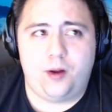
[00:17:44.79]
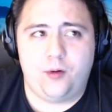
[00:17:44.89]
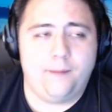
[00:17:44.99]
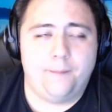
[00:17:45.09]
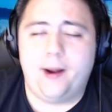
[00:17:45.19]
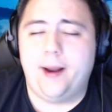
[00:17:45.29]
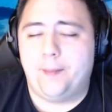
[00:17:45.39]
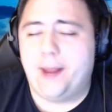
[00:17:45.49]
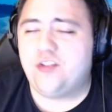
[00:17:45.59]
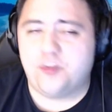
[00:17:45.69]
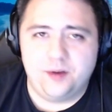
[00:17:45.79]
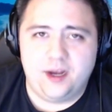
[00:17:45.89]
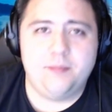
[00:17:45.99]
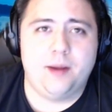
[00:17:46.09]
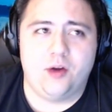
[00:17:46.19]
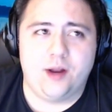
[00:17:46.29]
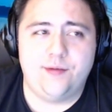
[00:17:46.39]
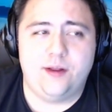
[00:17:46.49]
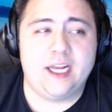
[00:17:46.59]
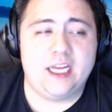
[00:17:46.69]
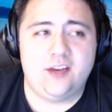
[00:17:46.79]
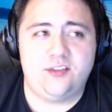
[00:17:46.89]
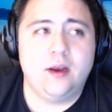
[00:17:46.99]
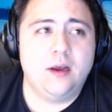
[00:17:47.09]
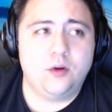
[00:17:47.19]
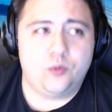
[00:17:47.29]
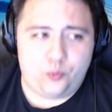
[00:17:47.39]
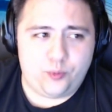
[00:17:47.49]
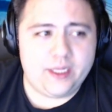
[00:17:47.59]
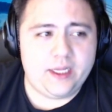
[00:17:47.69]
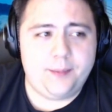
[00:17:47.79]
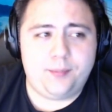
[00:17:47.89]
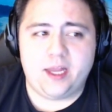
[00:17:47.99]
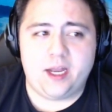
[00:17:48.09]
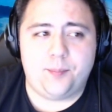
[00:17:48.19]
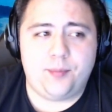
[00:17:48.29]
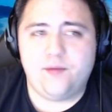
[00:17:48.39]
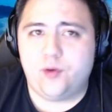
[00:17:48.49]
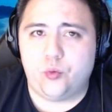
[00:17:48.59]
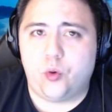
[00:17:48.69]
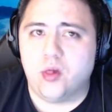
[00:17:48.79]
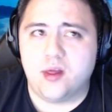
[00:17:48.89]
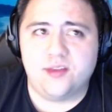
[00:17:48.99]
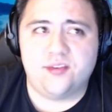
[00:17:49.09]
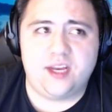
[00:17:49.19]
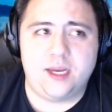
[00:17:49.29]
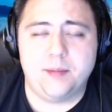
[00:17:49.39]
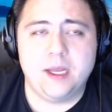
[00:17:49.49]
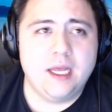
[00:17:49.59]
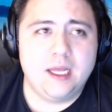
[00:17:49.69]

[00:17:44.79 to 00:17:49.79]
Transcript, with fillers: a, a, a matchup nightmare, and I feel like he's really played a pivotal role on this team.